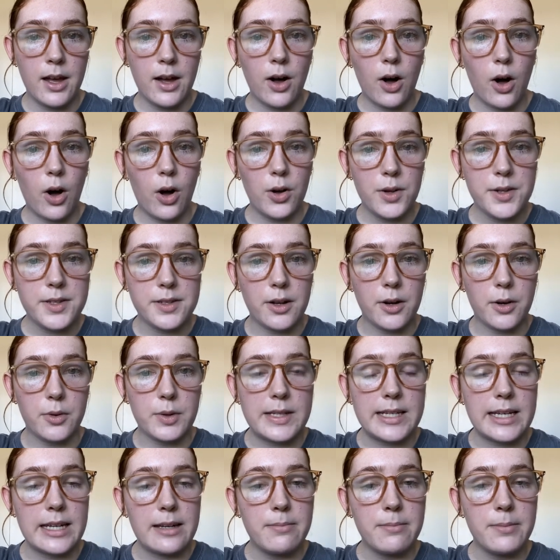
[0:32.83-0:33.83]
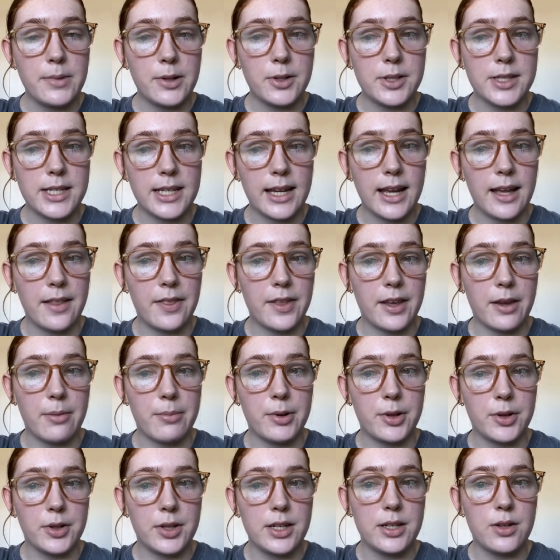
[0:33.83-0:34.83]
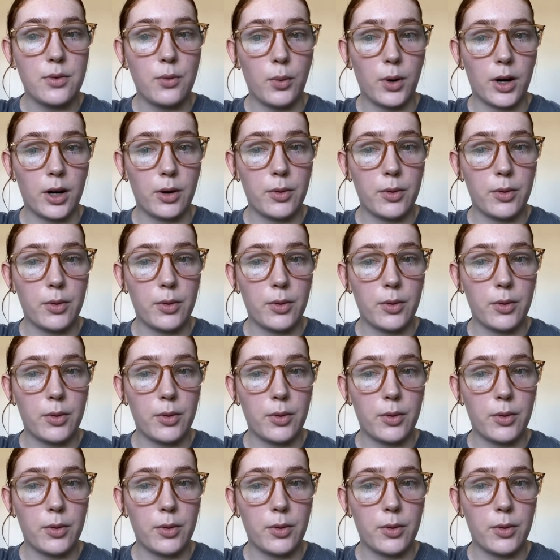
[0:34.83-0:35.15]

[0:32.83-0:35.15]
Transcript: Also, team building and the ability to work